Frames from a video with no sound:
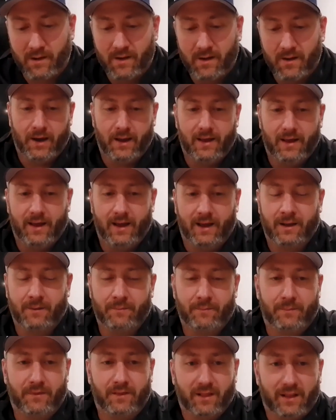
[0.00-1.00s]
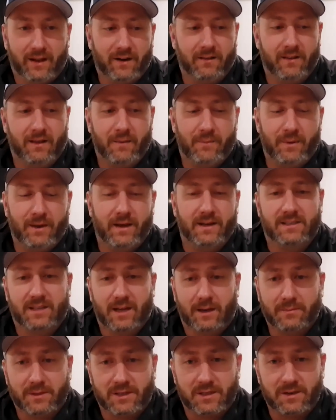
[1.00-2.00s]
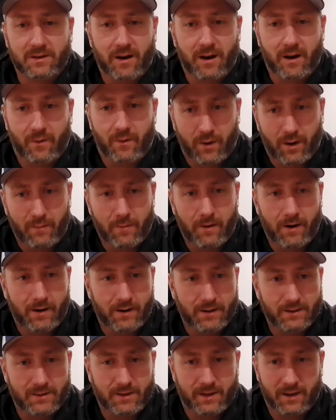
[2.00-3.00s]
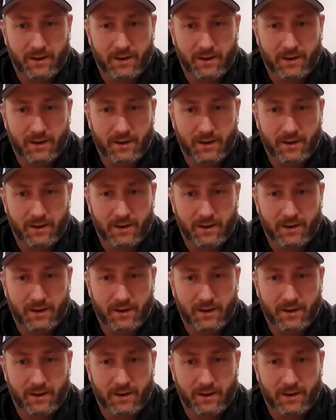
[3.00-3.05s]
but it could literally be a substitute on a worm harness.